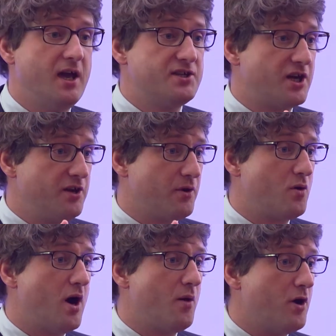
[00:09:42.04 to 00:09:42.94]
it's going to
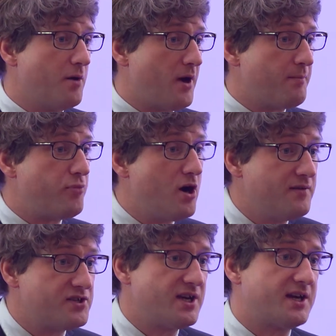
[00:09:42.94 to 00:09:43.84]
require work by
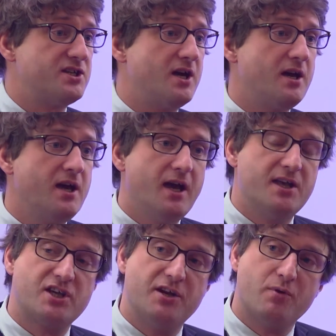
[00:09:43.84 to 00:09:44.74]
private sector,
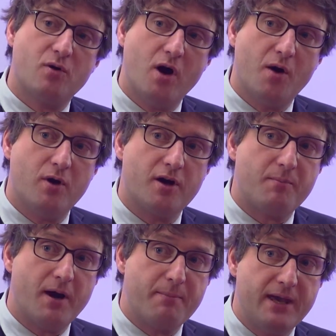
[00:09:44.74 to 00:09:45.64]
it's going to require work
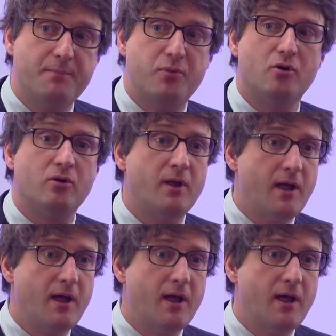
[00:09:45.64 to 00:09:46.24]
by people,